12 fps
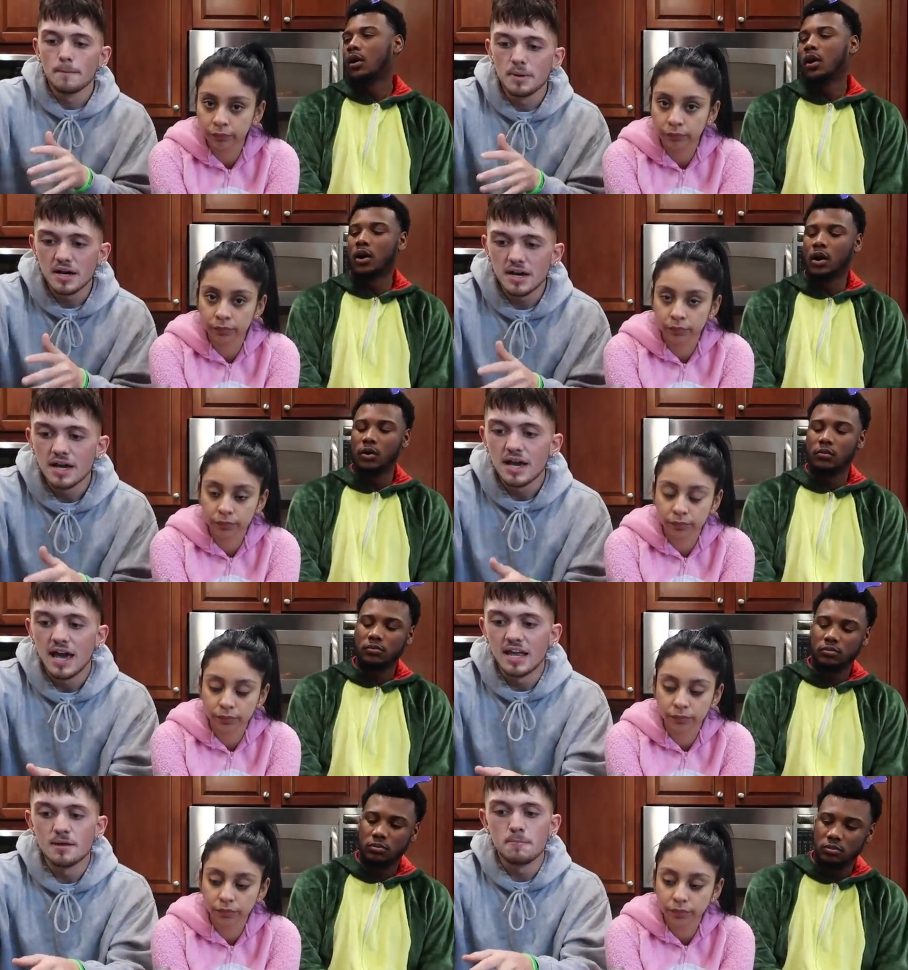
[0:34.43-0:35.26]

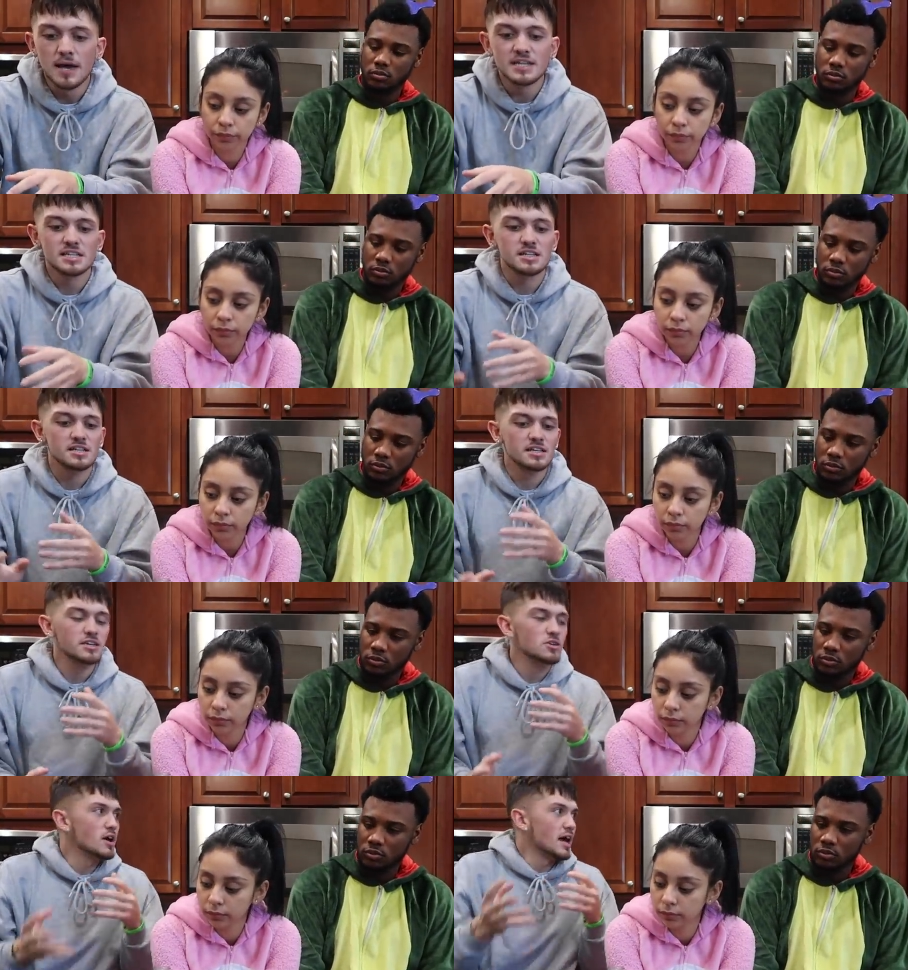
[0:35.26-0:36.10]
Speaker 1: And then
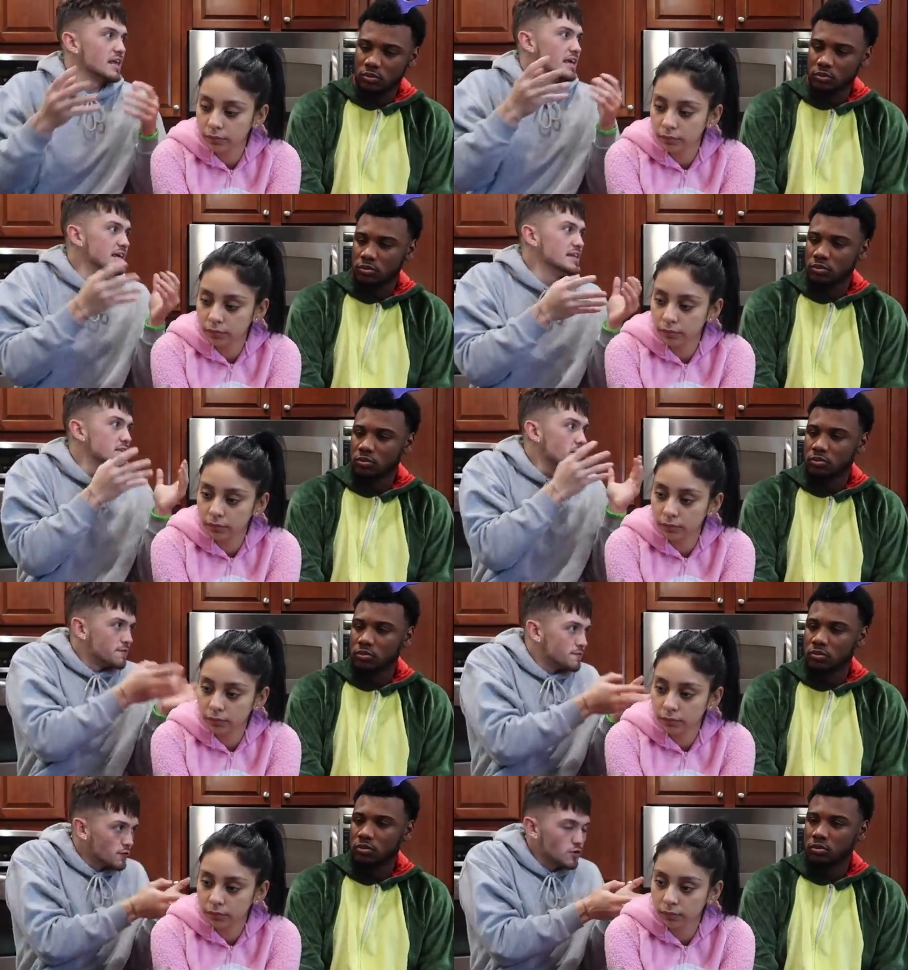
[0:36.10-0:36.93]
basically you gotta eat
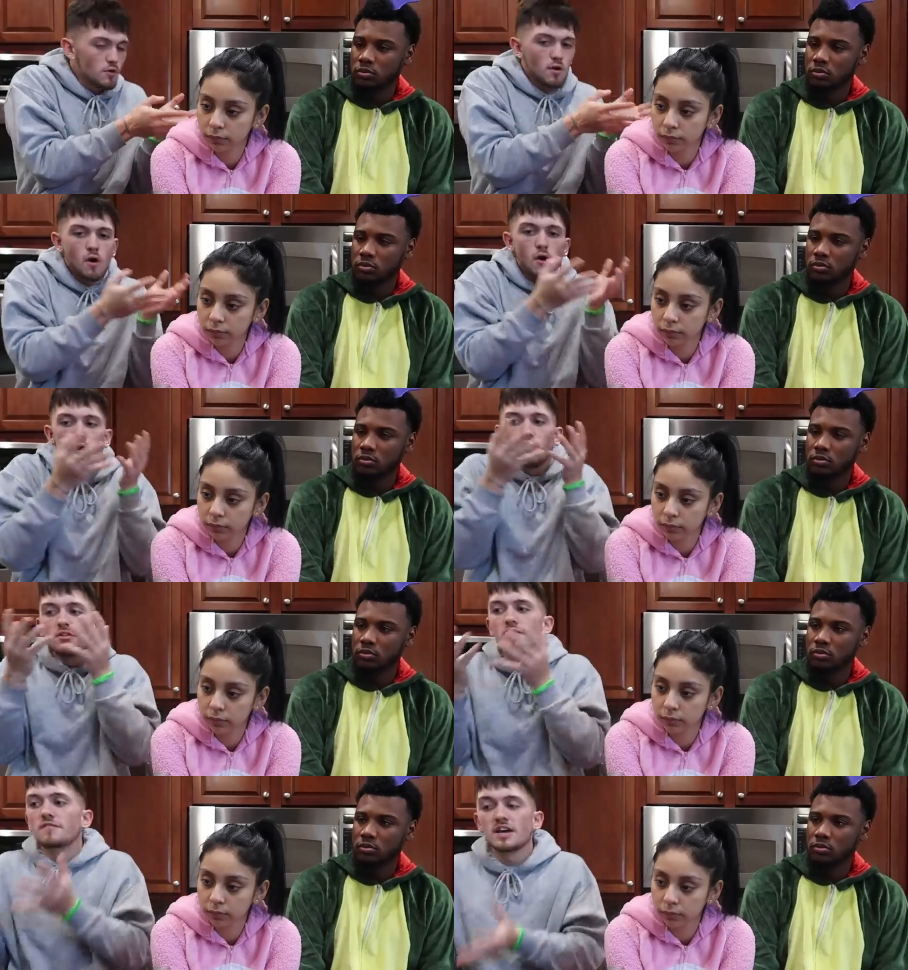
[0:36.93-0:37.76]
the fruit
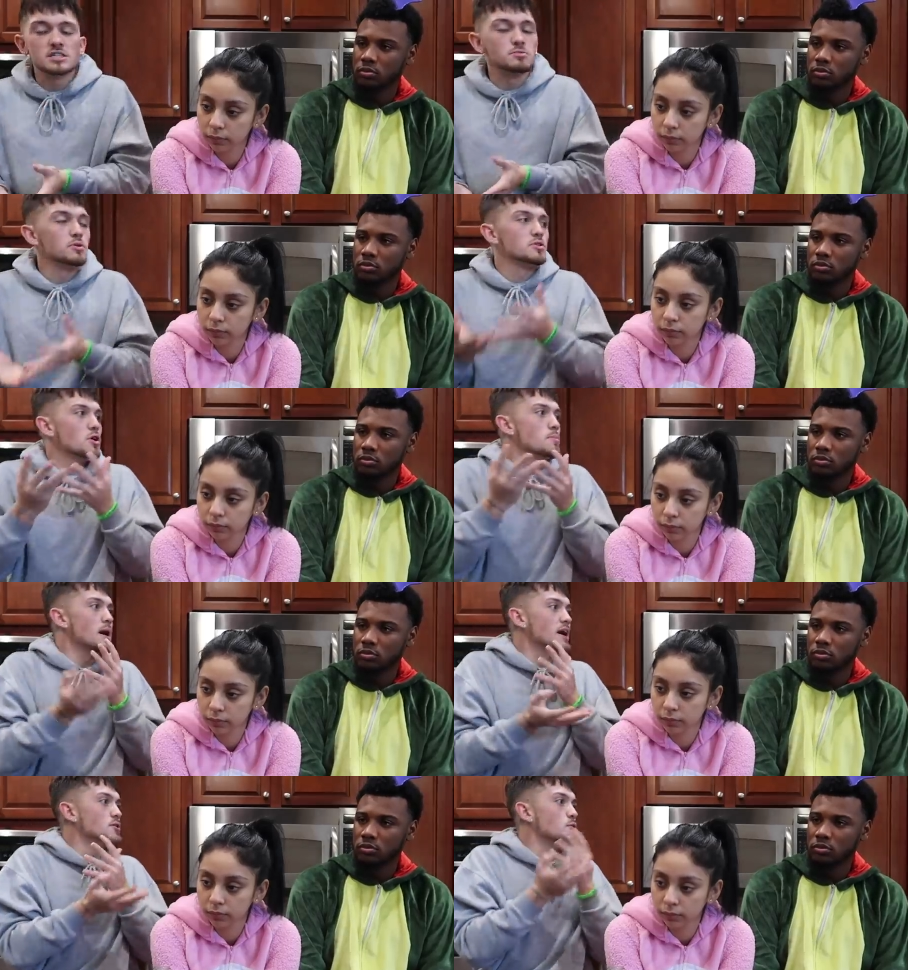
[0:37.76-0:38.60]
or the vegetable
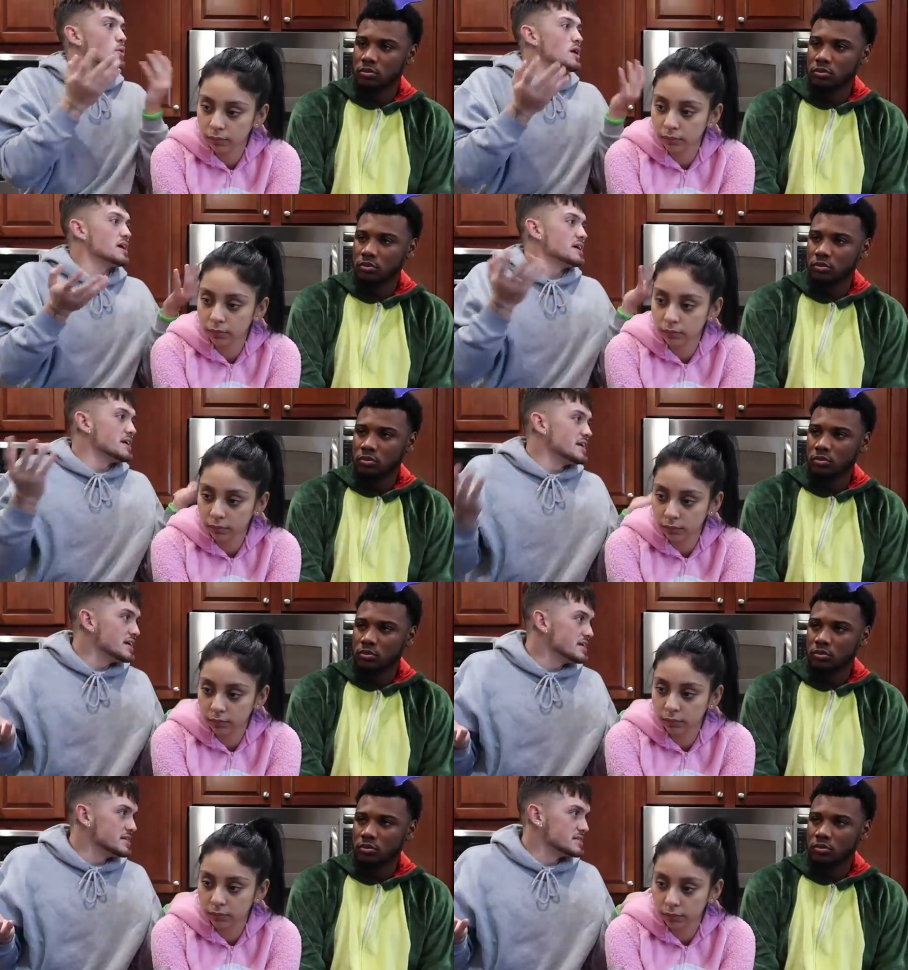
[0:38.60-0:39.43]
no matter what it
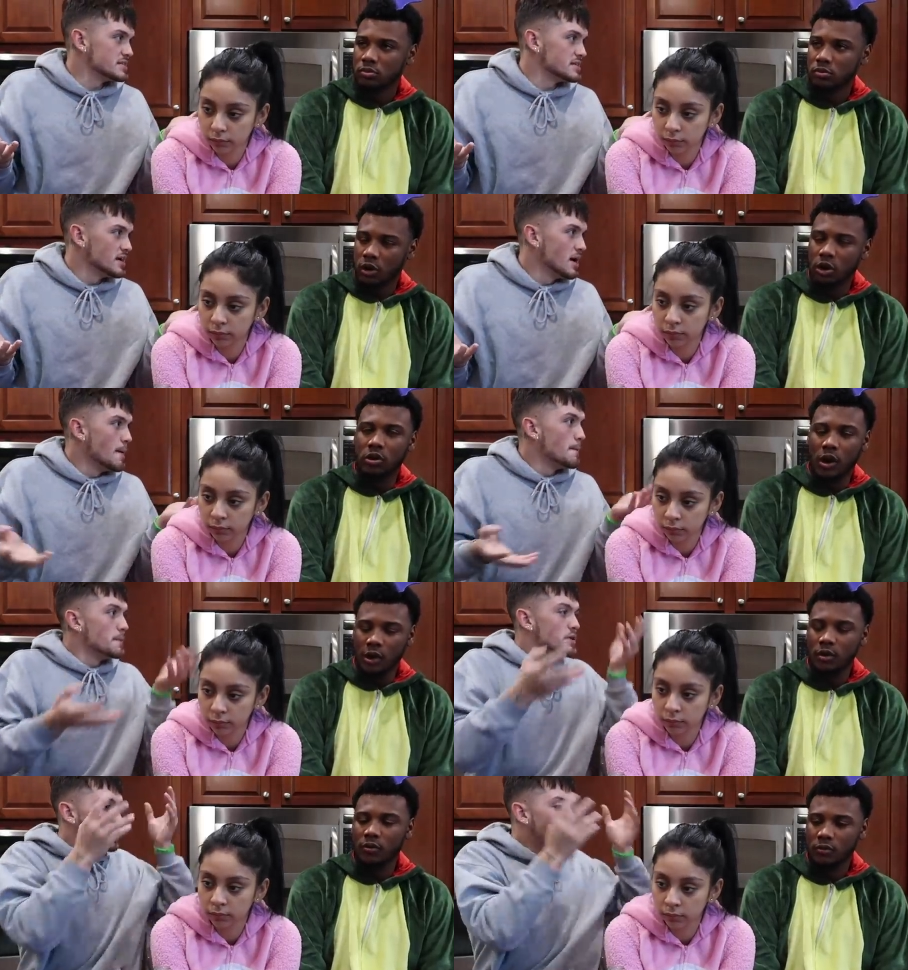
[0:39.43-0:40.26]
is.
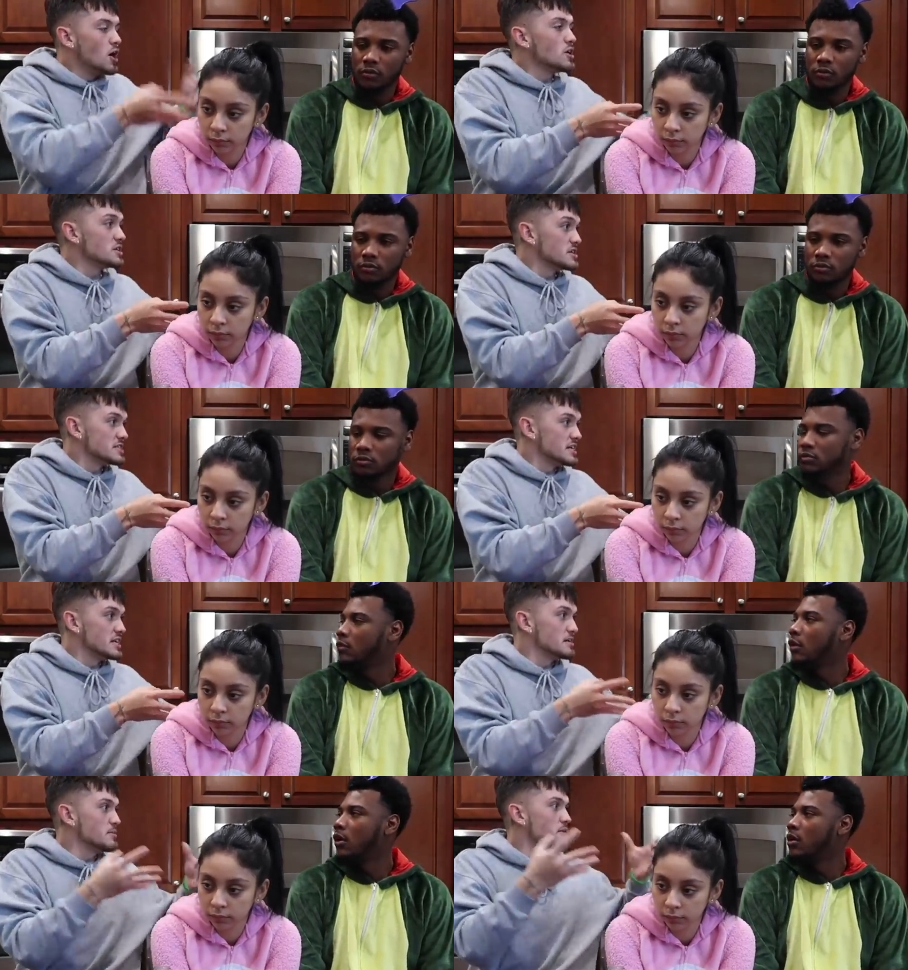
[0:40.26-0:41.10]
Okay. Y'all on the
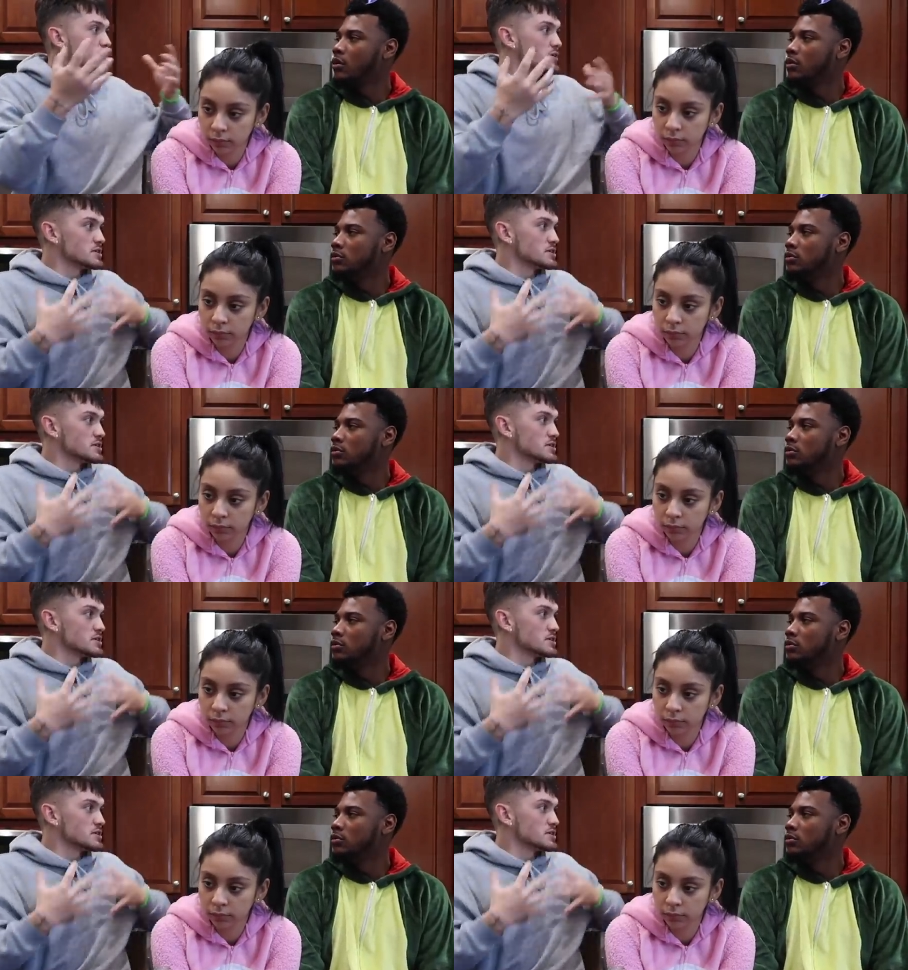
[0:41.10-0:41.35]
team